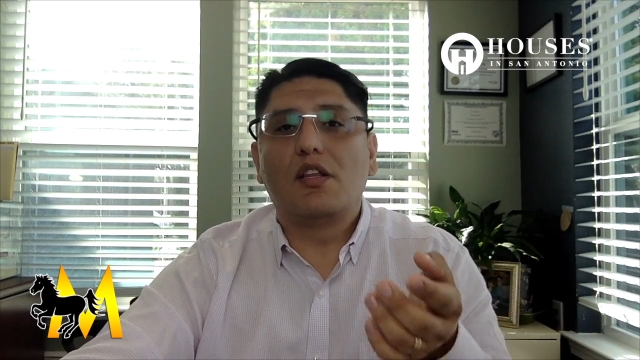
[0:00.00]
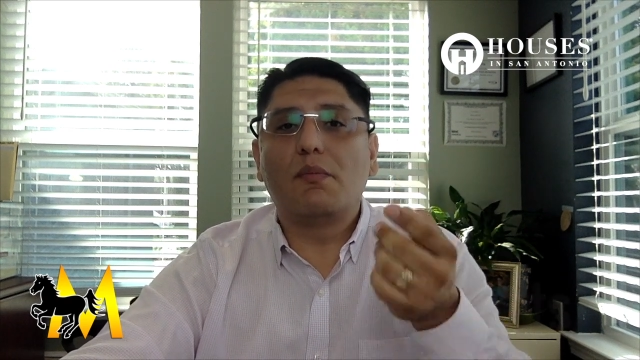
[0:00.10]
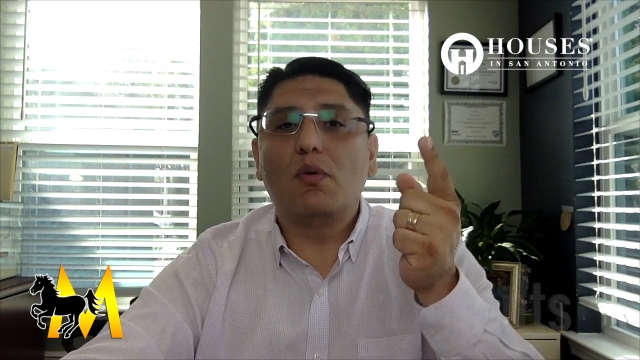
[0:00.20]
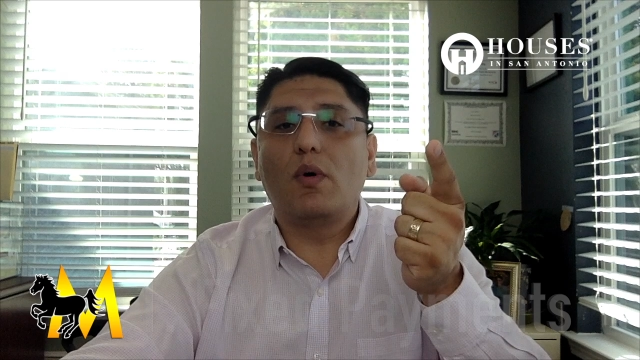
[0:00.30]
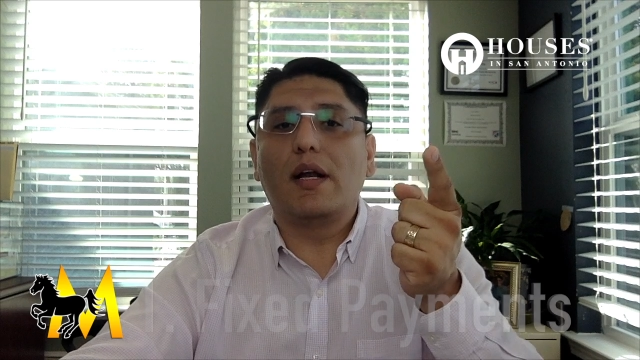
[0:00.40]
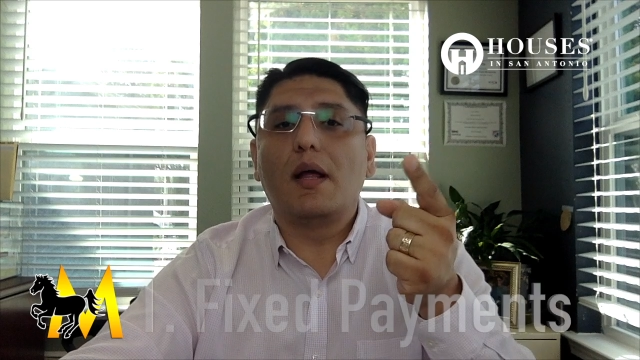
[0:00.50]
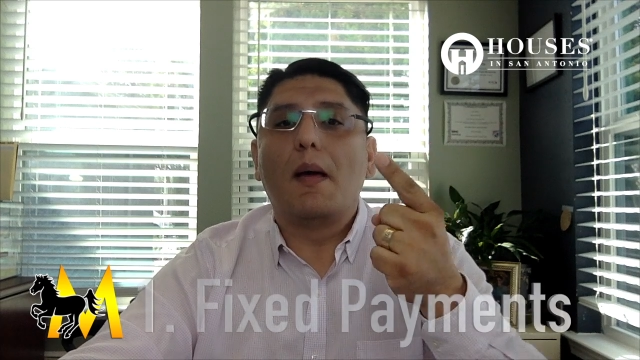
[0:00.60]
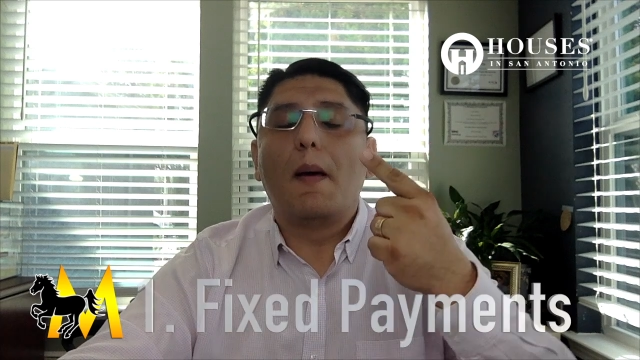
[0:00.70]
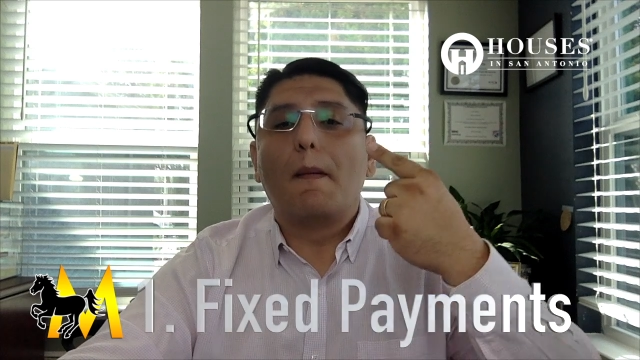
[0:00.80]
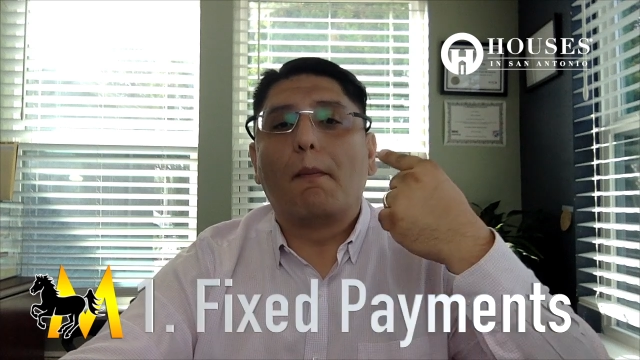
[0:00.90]
Number one,
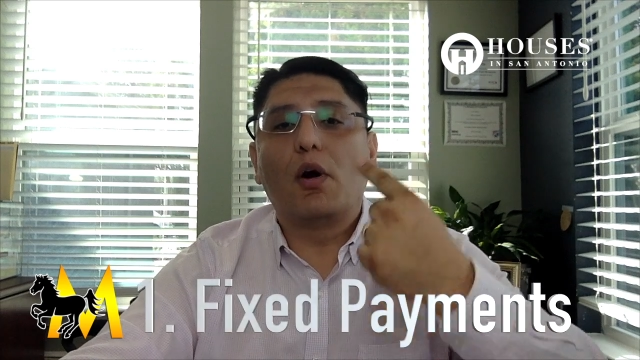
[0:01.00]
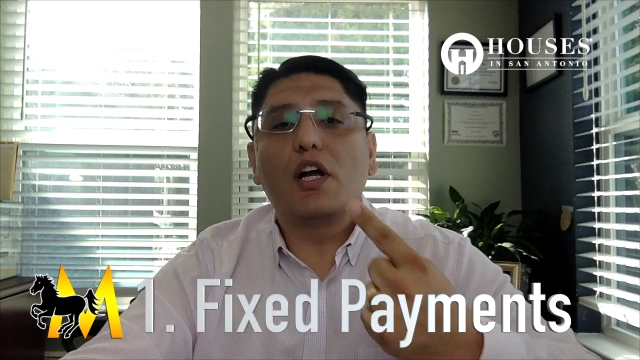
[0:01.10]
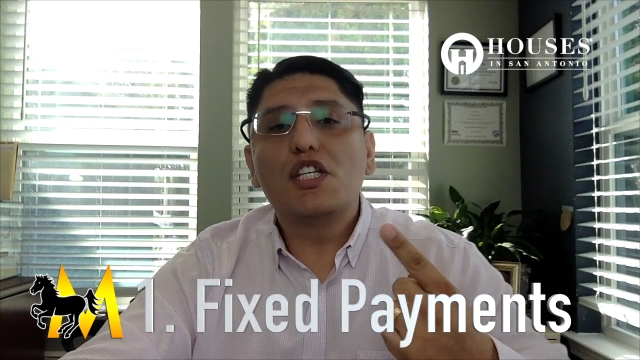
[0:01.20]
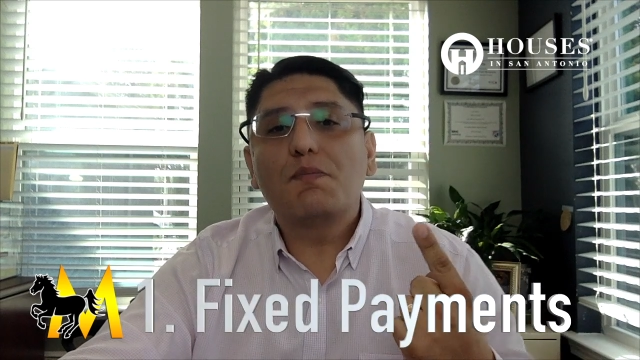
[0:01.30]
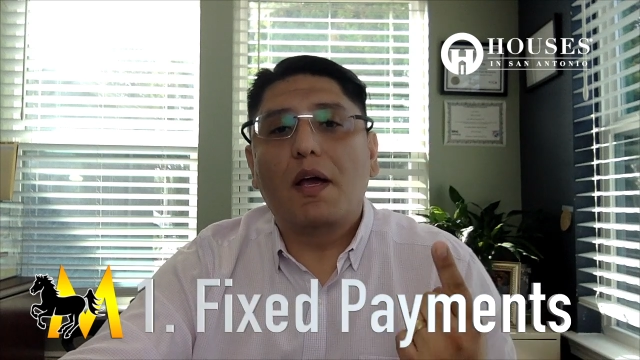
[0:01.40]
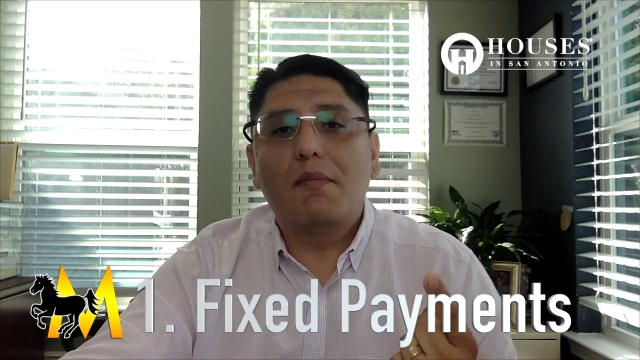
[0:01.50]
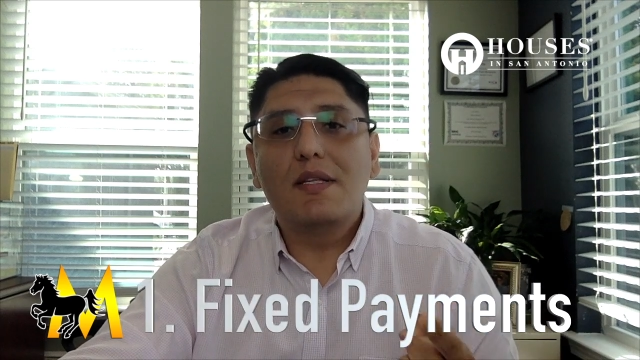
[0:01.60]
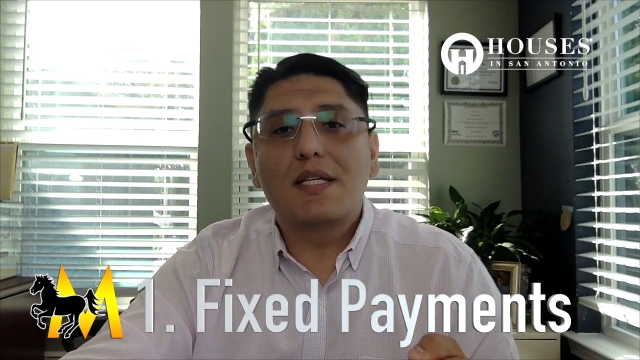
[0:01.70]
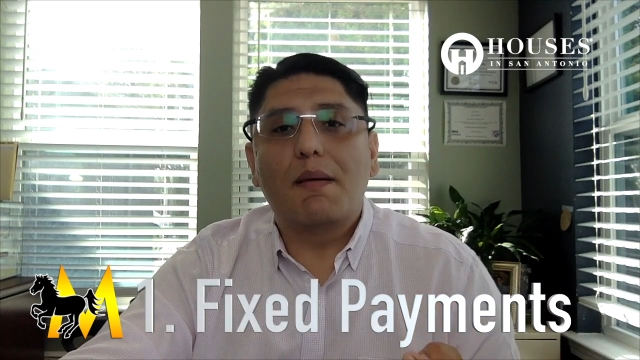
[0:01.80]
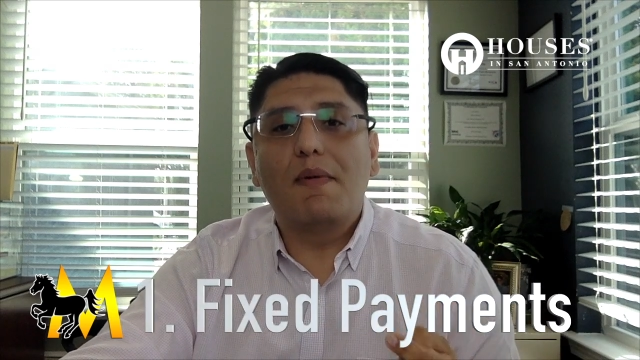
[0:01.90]
mortgage
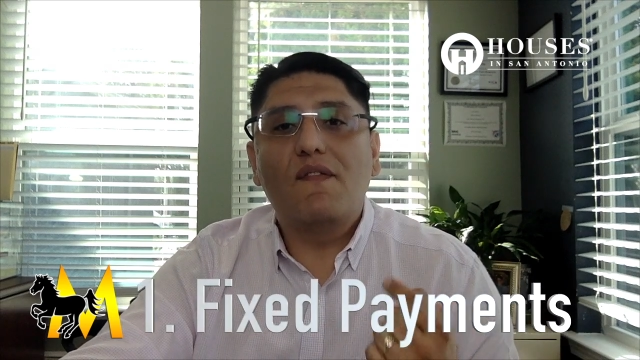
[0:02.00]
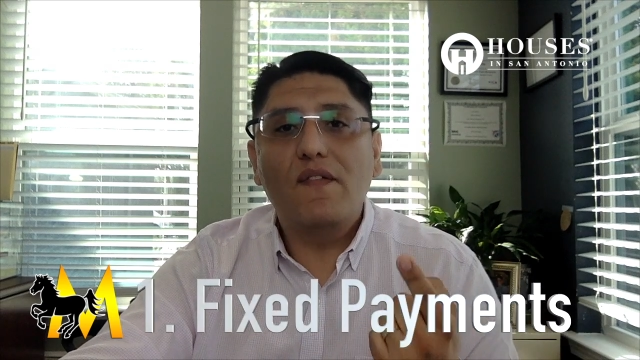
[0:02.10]
payments can be